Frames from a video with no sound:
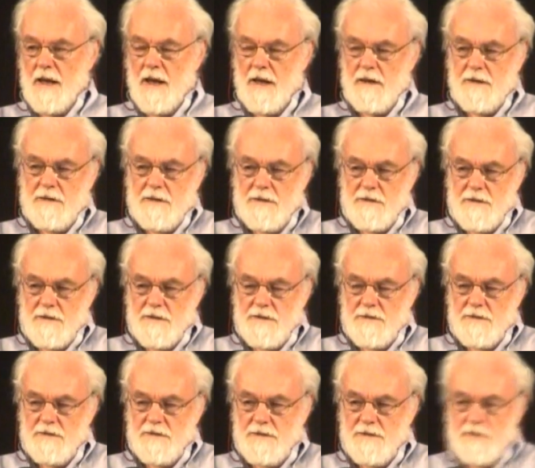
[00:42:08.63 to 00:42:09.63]
And
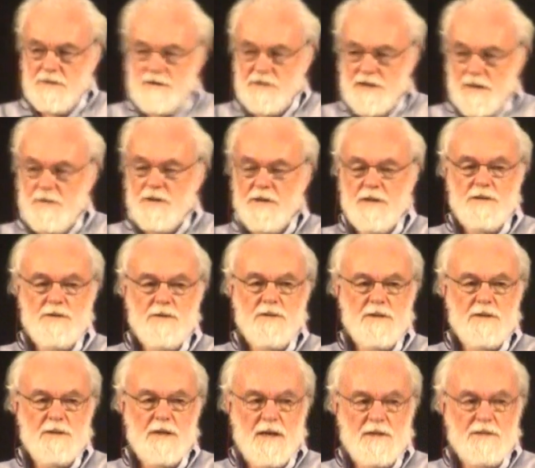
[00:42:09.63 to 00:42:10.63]
some of these
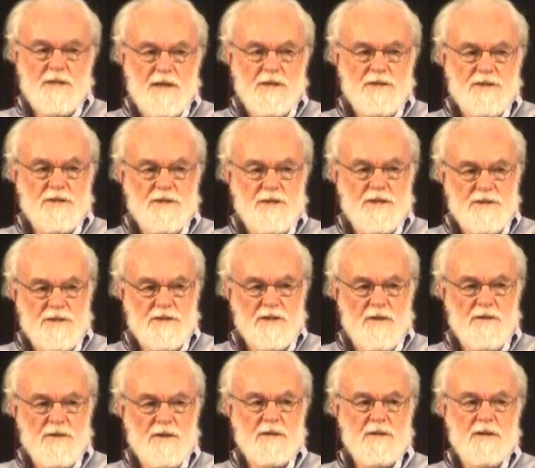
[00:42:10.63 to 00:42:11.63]
organisations,
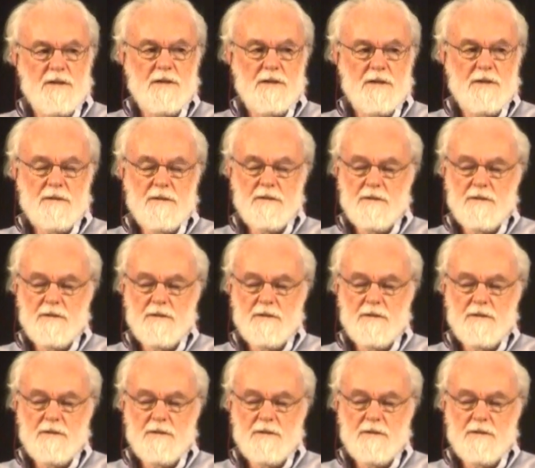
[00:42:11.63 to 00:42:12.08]
historically,